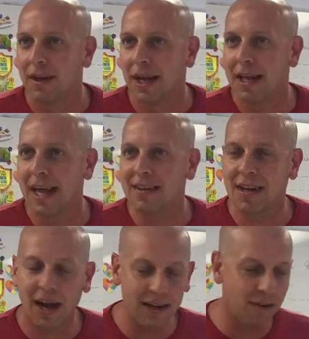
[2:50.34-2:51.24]
And that's
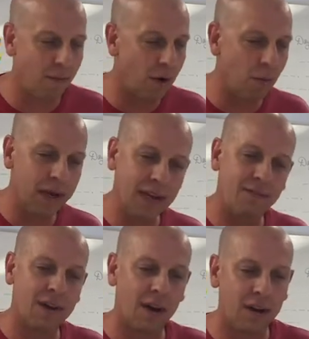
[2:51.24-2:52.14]
kind of what
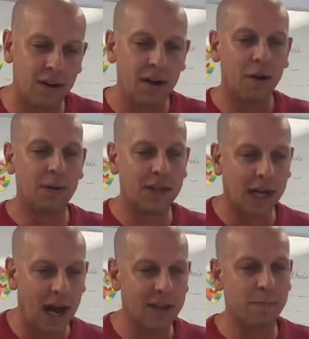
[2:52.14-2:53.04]
we've done with the
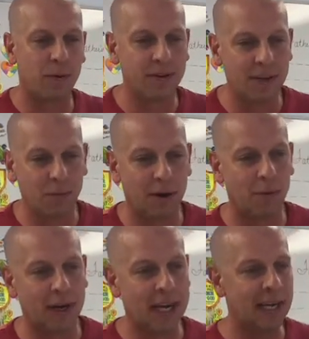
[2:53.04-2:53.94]
gospel. And see, what
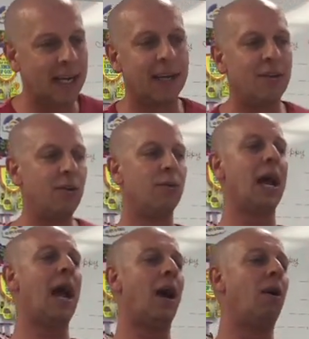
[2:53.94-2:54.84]
we're getting into
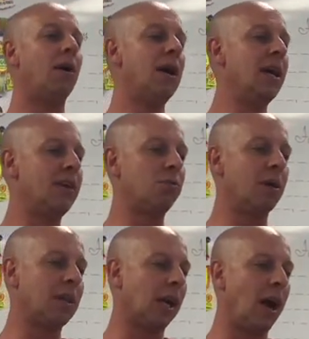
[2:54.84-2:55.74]
now is
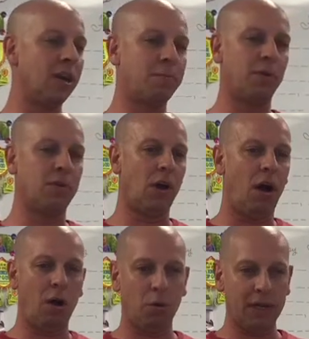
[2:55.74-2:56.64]
what the gospel is
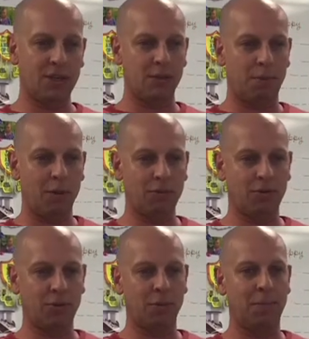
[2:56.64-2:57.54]
always
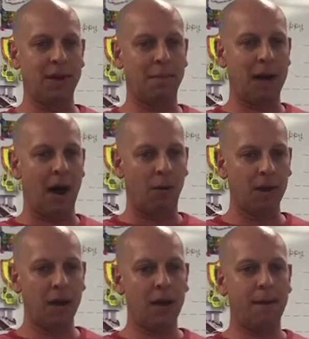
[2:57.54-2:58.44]
supposed to have been
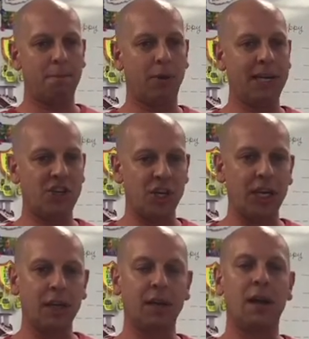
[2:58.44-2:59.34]
about.
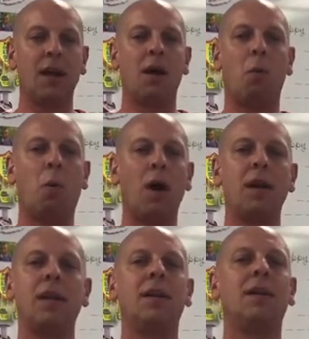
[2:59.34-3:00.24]
Preaching,
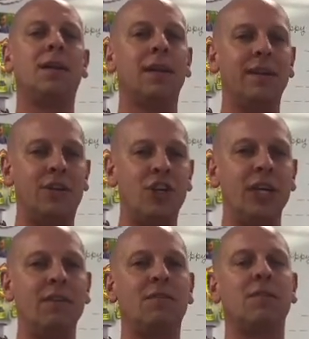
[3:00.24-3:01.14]
what did
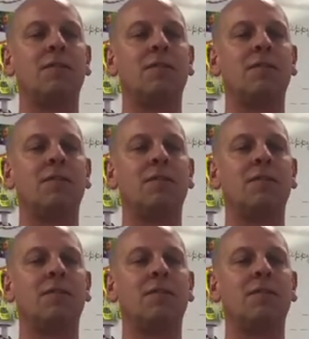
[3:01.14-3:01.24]
Jesus